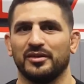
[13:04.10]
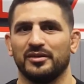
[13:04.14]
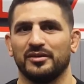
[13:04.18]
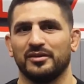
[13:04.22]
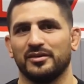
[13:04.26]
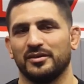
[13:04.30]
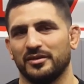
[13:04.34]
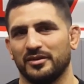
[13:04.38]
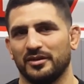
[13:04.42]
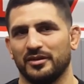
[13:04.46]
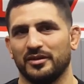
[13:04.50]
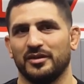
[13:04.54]
and
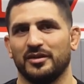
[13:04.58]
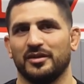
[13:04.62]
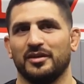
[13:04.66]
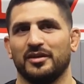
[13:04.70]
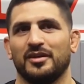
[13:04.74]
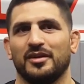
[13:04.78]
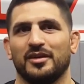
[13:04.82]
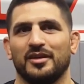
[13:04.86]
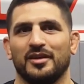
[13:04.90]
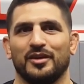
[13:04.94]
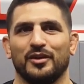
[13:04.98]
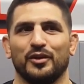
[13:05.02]

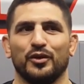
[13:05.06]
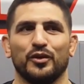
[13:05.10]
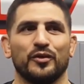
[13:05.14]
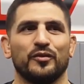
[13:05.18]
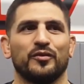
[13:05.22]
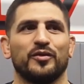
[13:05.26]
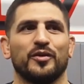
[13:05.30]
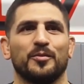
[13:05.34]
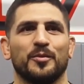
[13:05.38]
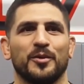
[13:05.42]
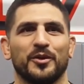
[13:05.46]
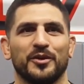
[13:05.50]

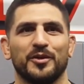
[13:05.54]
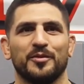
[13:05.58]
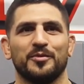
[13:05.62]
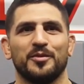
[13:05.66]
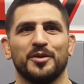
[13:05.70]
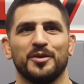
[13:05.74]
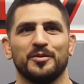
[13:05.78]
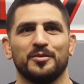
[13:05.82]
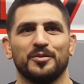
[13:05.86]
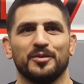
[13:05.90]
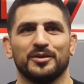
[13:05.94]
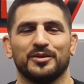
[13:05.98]
learn from other
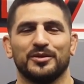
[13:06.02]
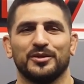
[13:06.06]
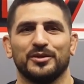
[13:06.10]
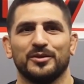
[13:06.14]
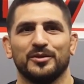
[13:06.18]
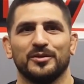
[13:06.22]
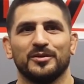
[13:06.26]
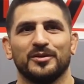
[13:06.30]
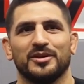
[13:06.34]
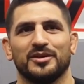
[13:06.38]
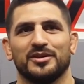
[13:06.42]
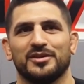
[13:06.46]
people too
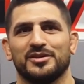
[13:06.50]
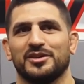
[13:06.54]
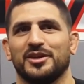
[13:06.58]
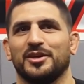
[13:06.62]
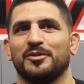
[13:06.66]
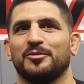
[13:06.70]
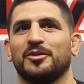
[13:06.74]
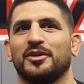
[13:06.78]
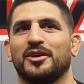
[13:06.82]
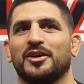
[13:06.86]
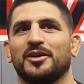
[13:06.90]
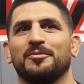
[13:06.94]
at the
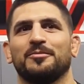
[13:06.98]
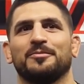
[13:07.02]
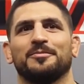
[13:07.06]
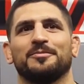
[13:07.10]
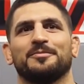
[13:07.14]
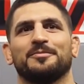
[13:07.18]
same time.